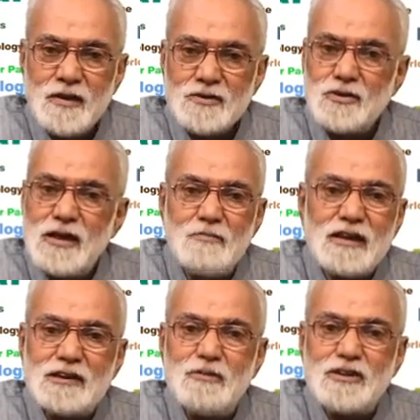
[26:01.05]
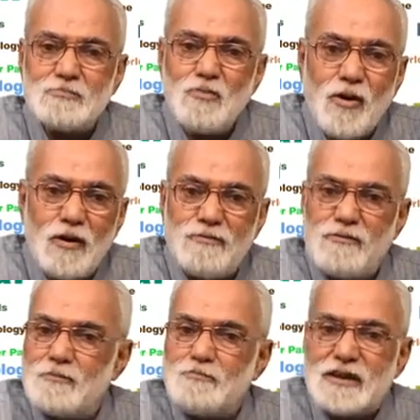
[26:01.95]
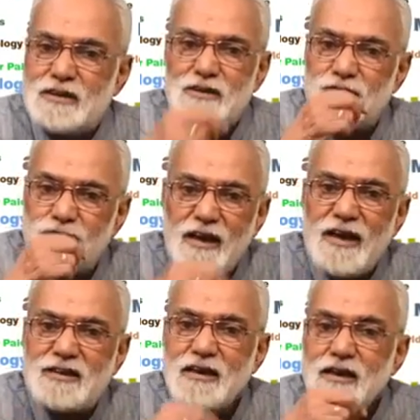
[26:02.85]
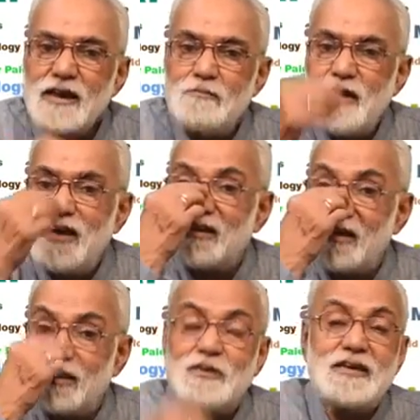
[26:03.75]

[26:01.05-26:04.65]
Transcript: So there must be small pieces of flakes and blades that has